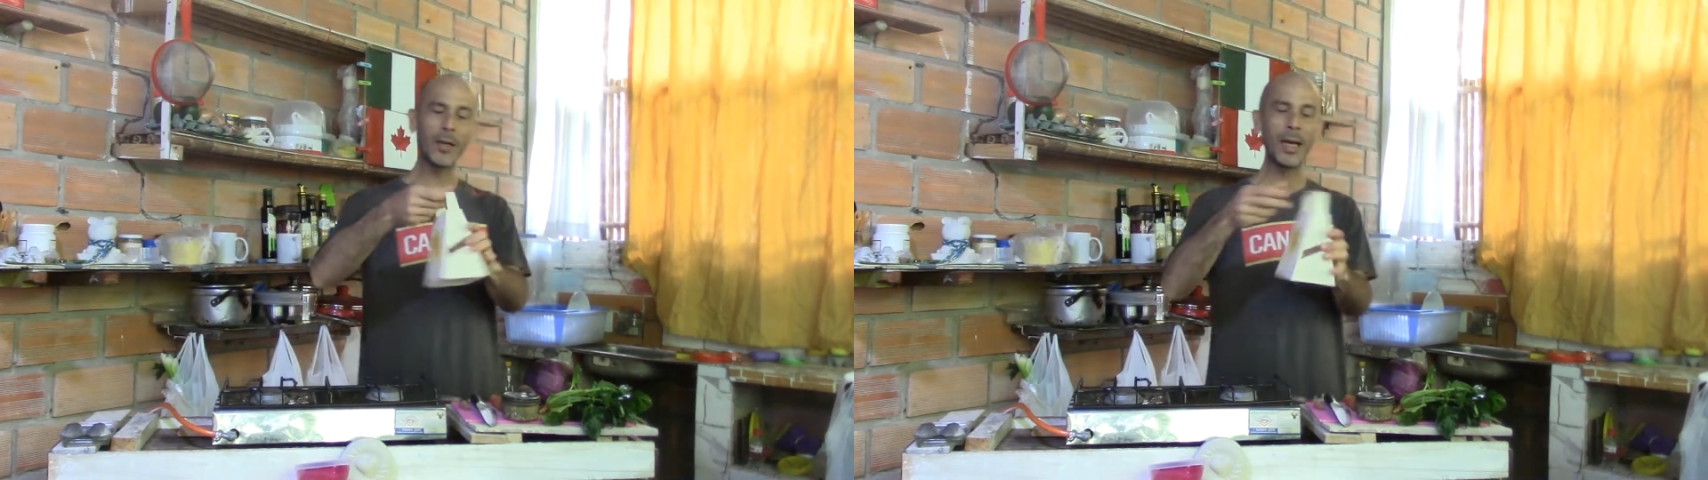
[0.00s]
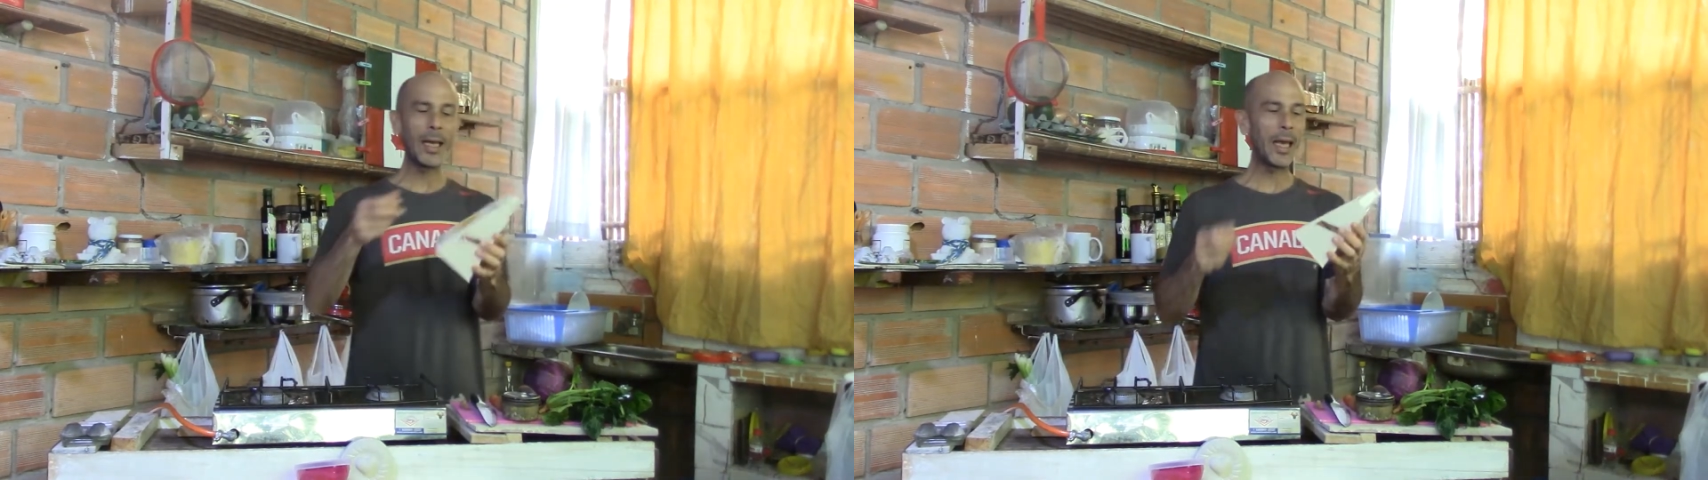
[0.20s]

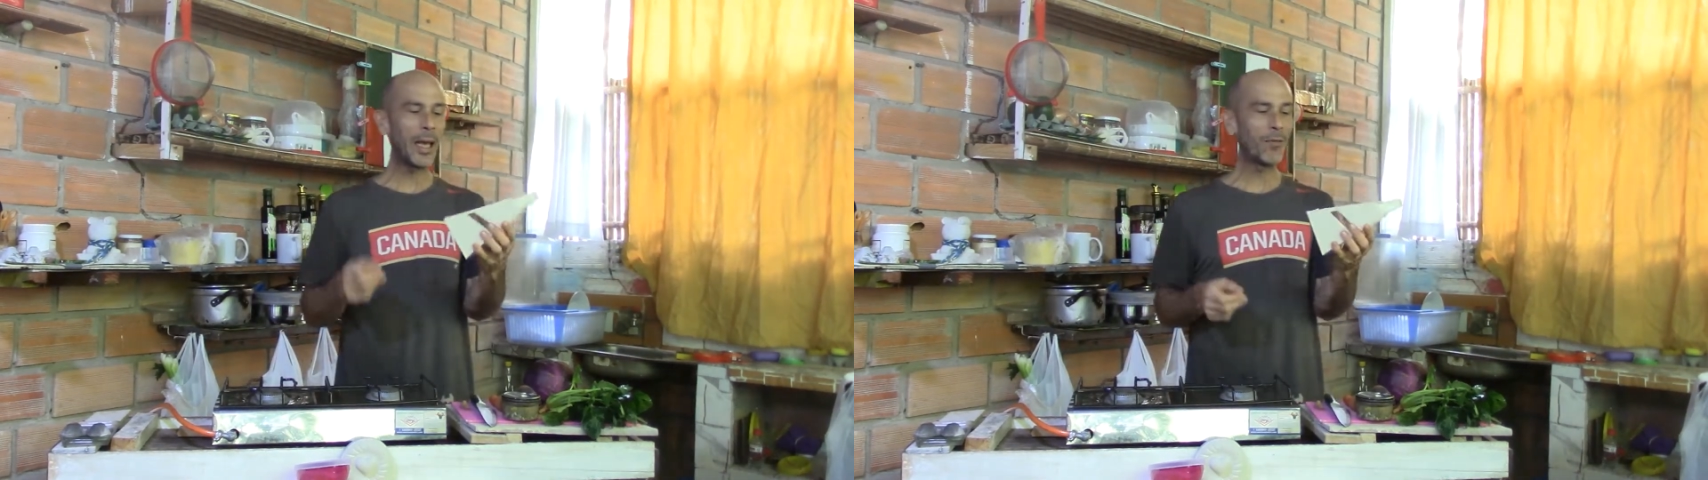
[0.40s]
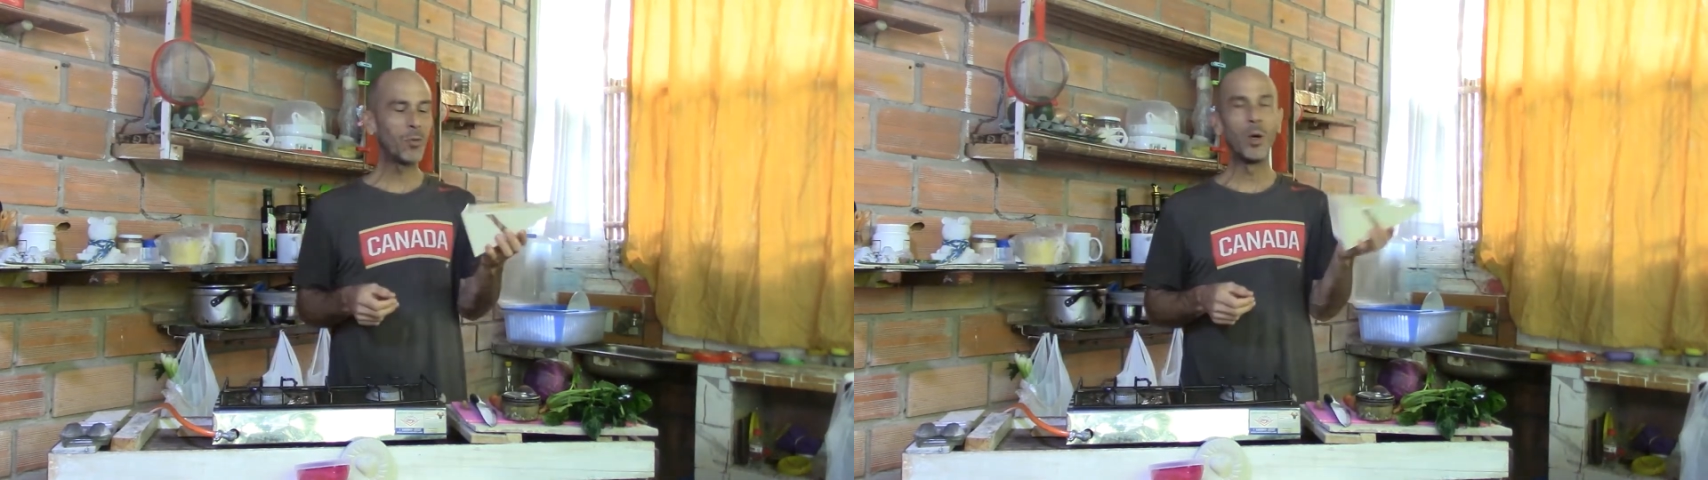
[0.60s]
I
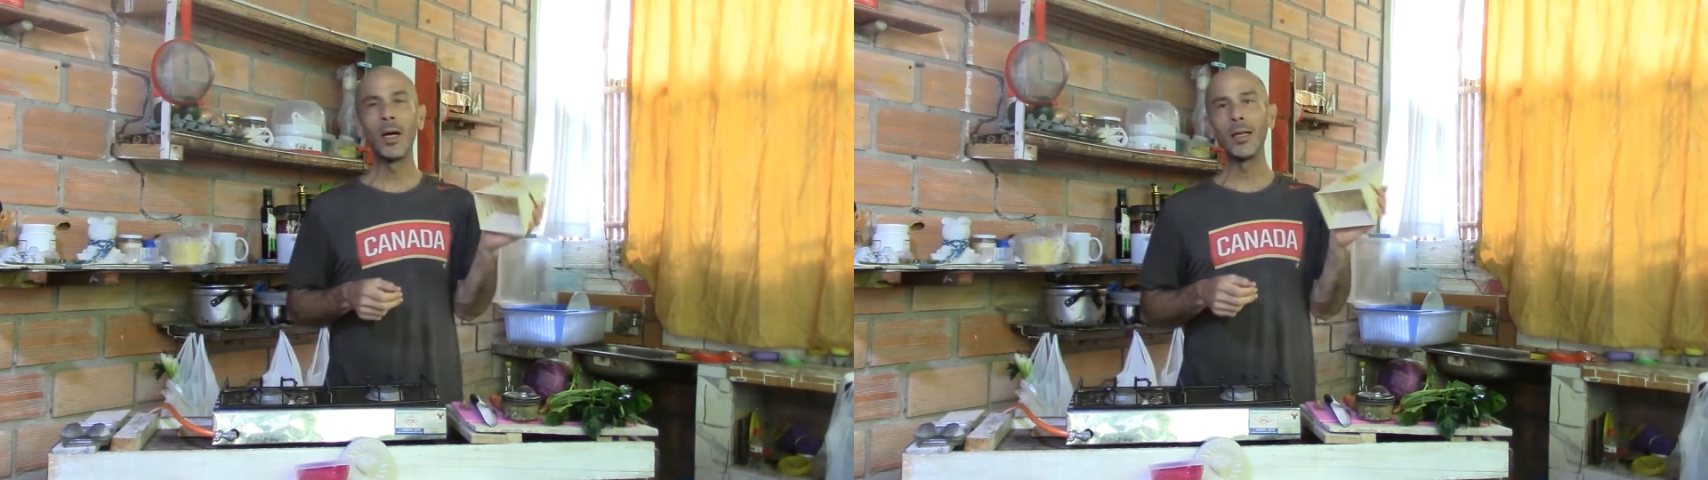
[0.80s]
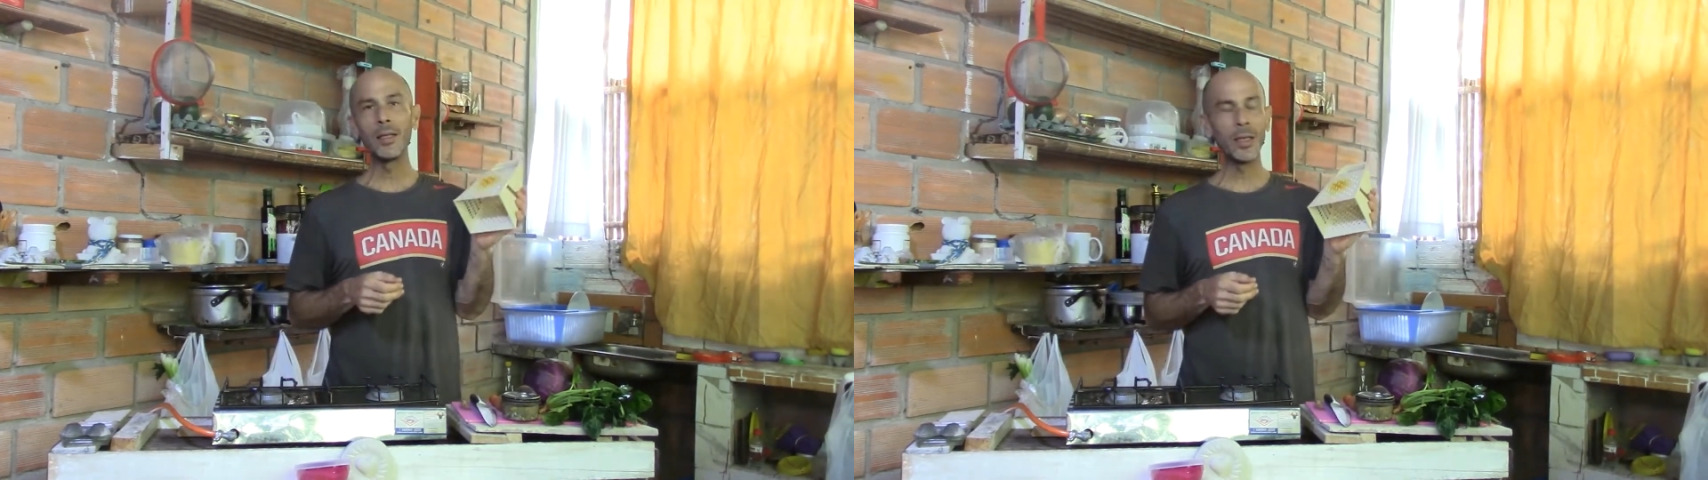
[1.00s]
have
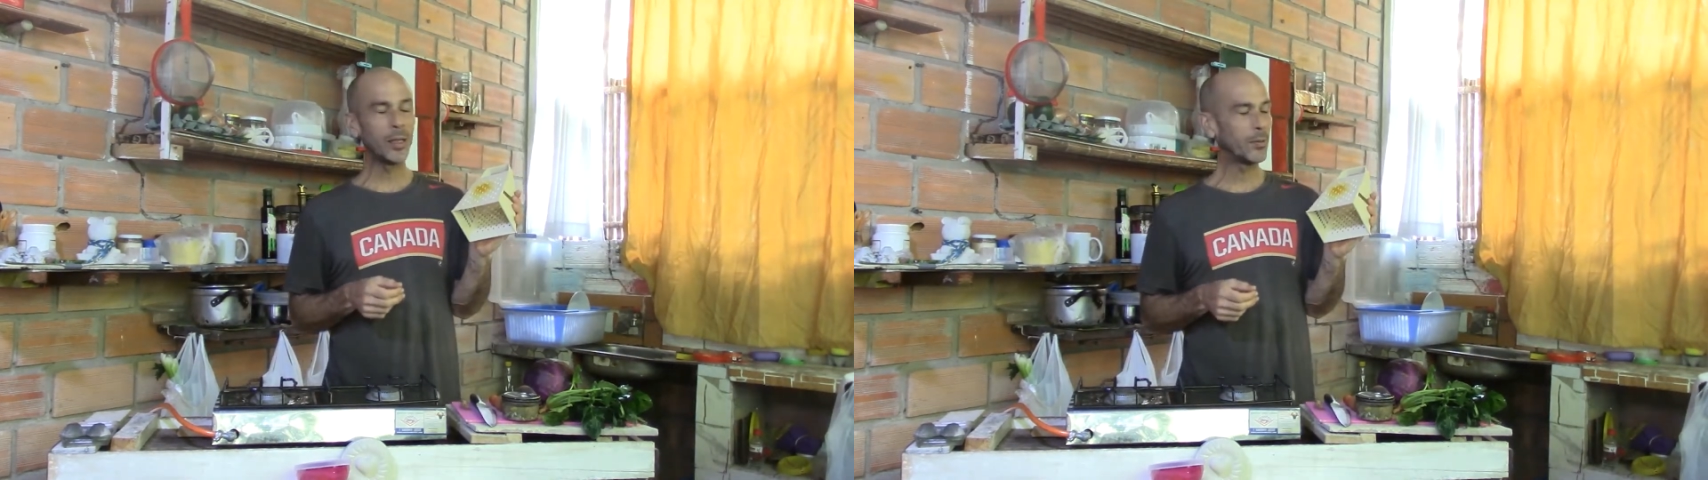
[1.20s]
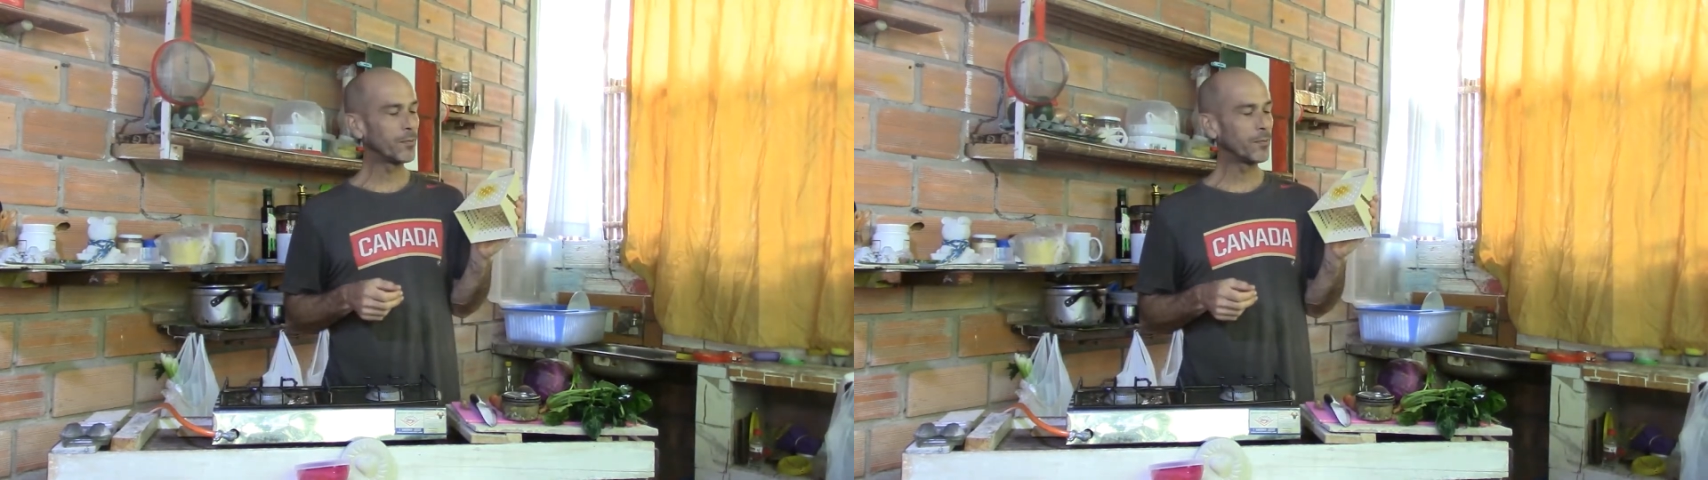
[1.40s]
1